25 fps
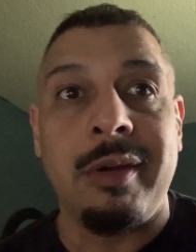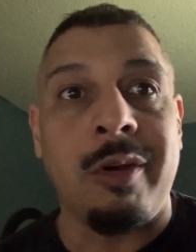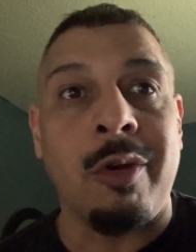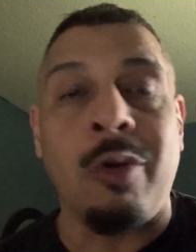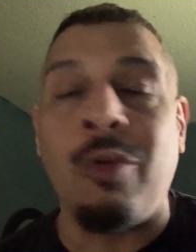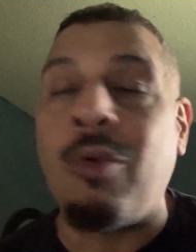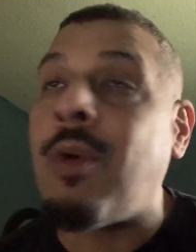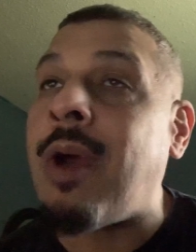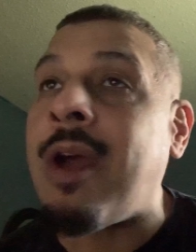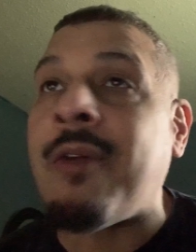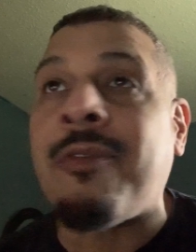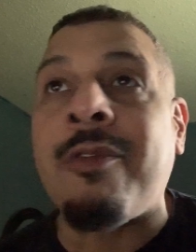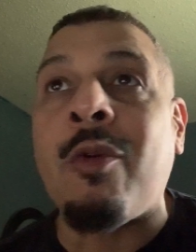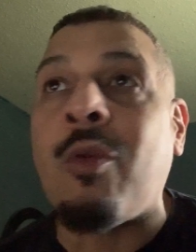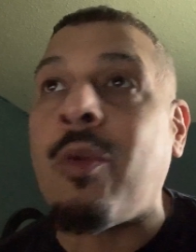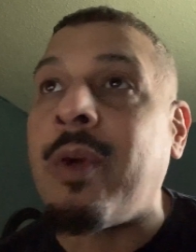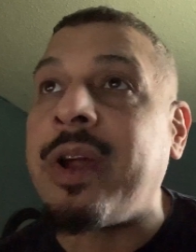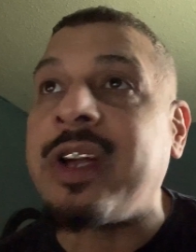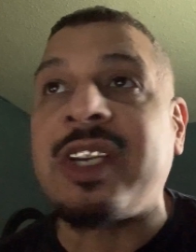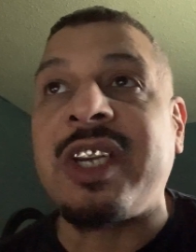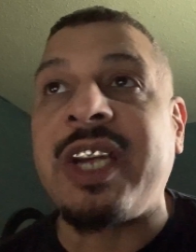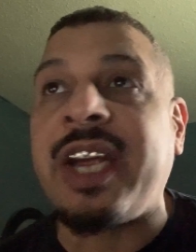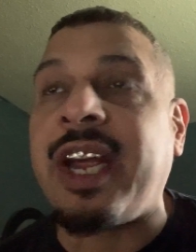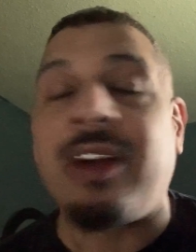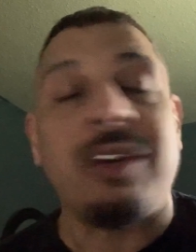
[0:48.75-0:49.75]
Whoever
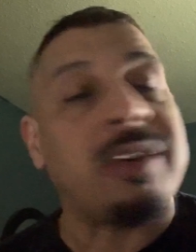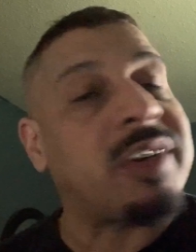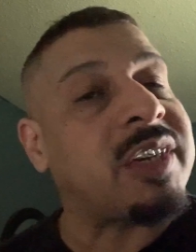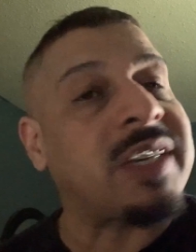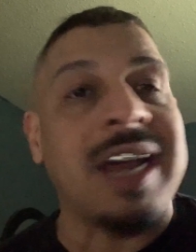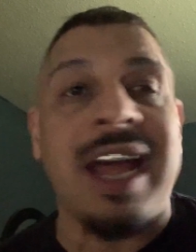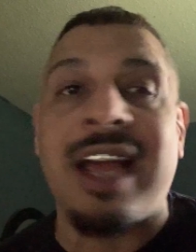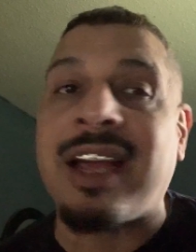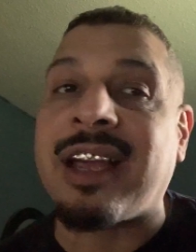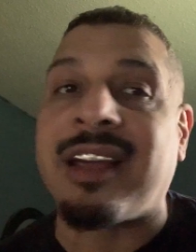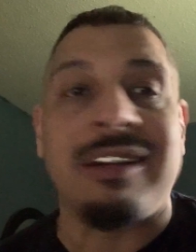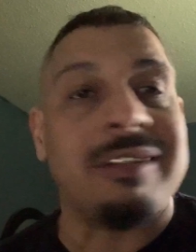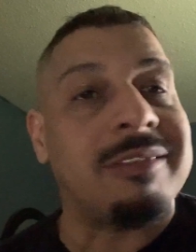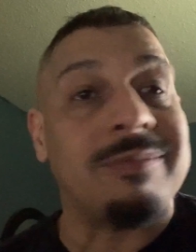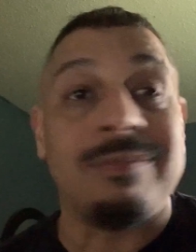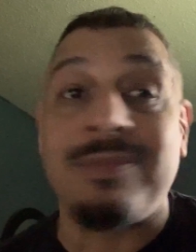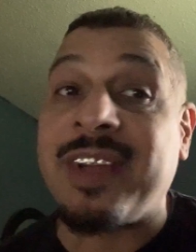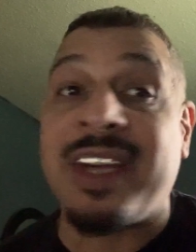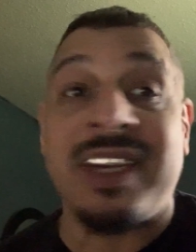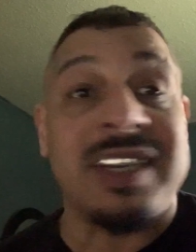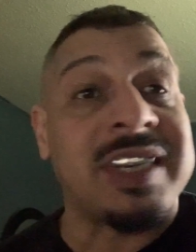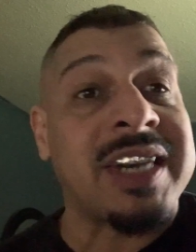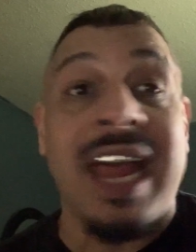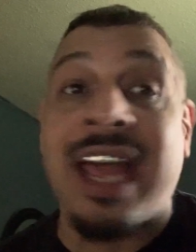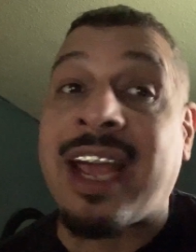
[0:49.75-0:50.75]
wins here is not,
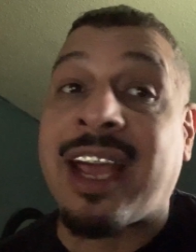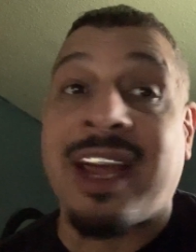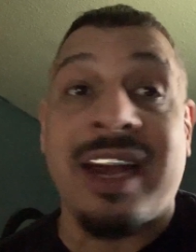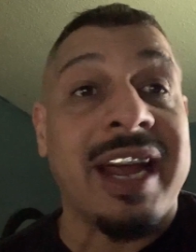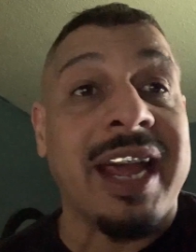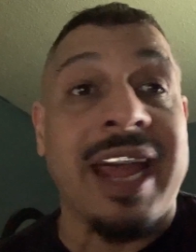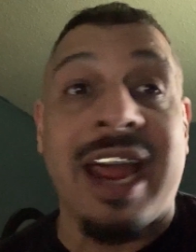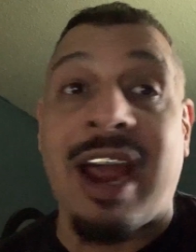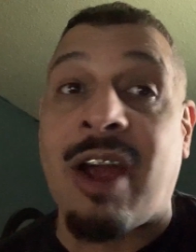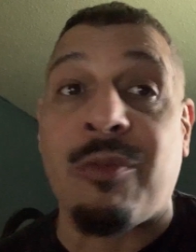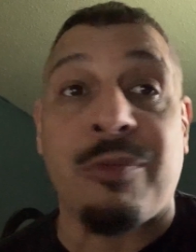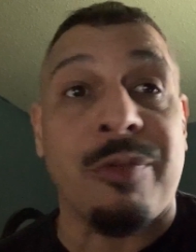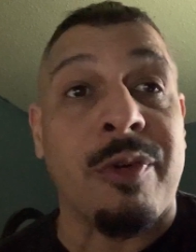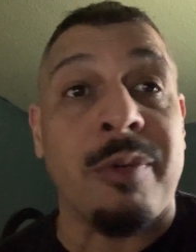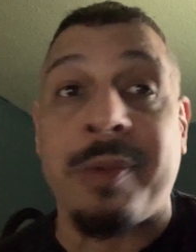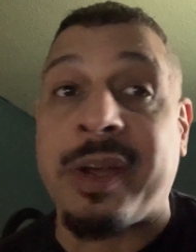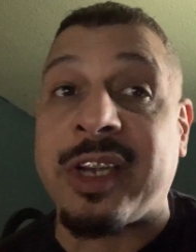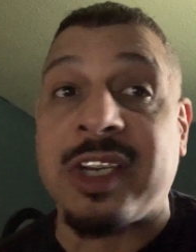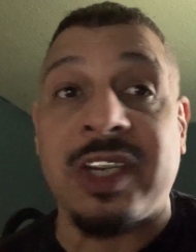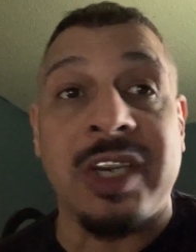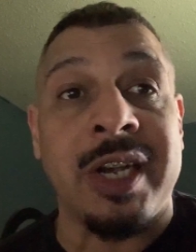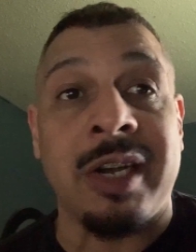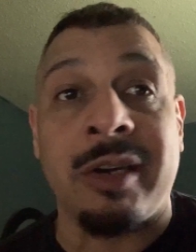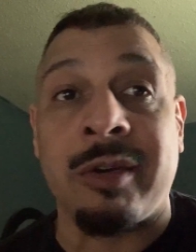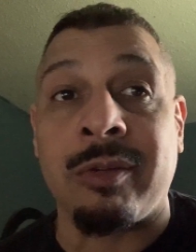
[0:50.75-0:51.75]
it's not going to count for my
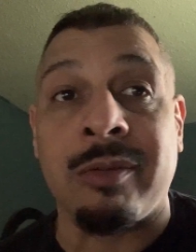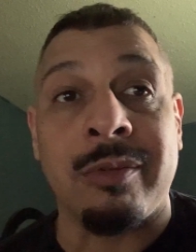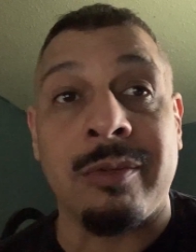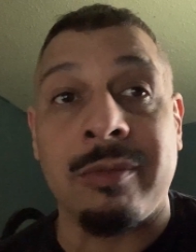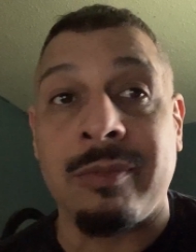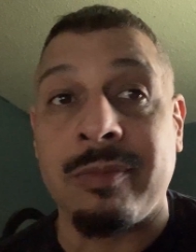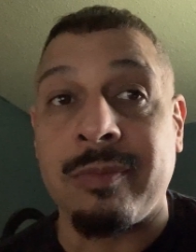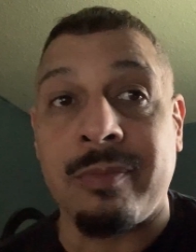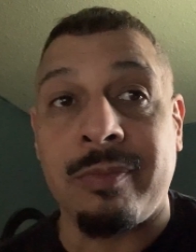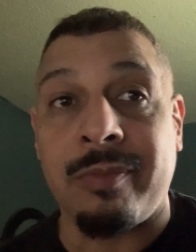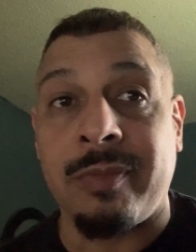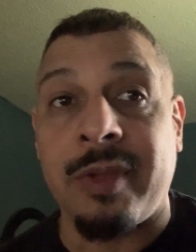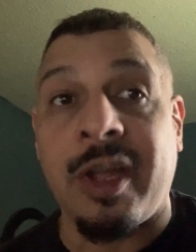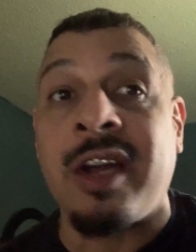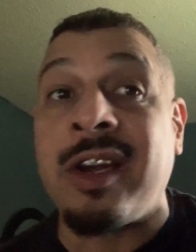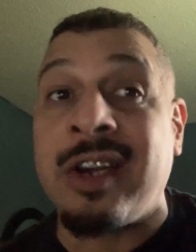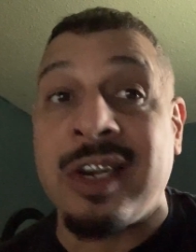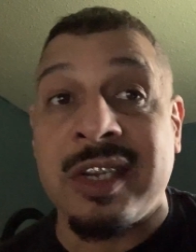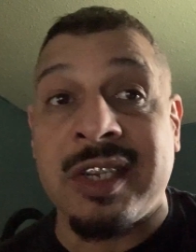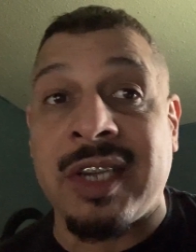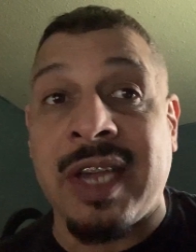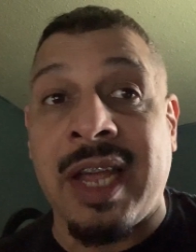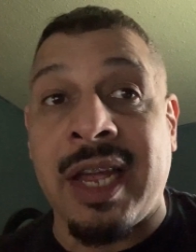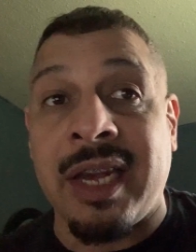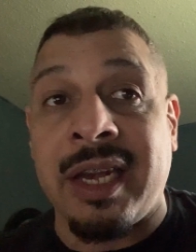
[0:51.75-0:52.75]
channel.
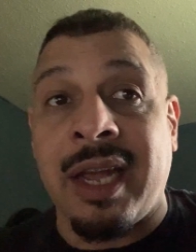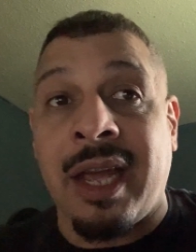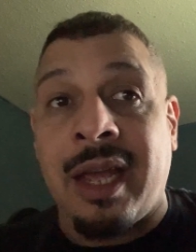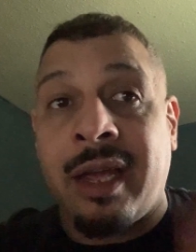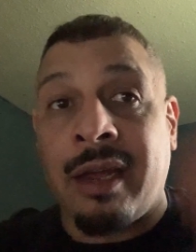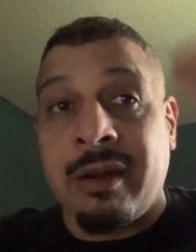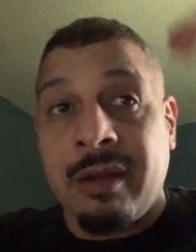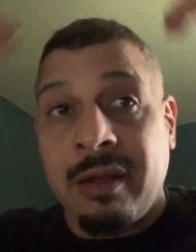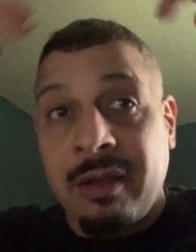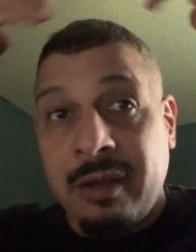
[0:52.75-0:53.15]
Understand that.